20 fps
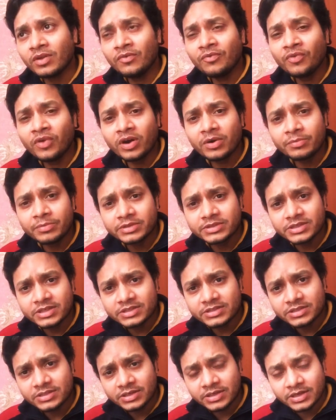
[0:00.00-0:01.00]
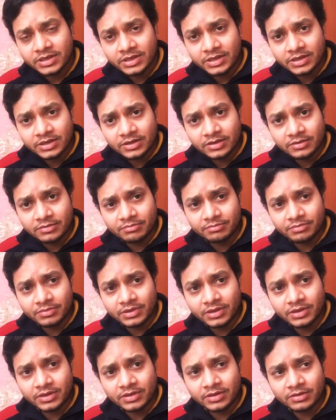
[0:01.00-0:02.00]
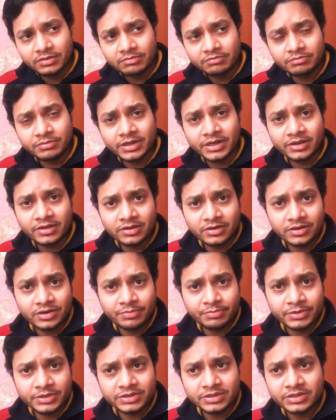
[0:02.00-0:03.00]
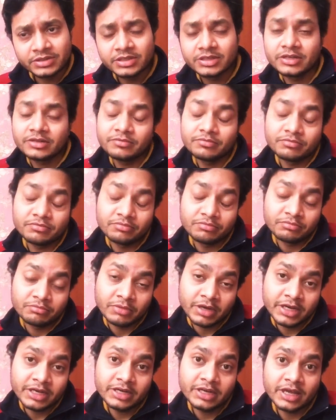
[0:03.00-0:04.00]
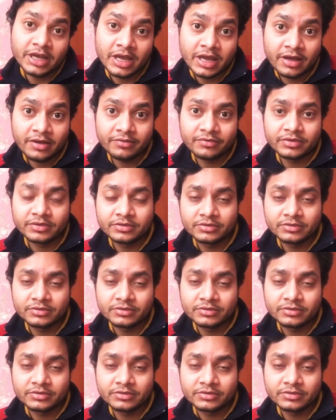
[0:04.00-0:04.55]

pharmacists, medical representative might have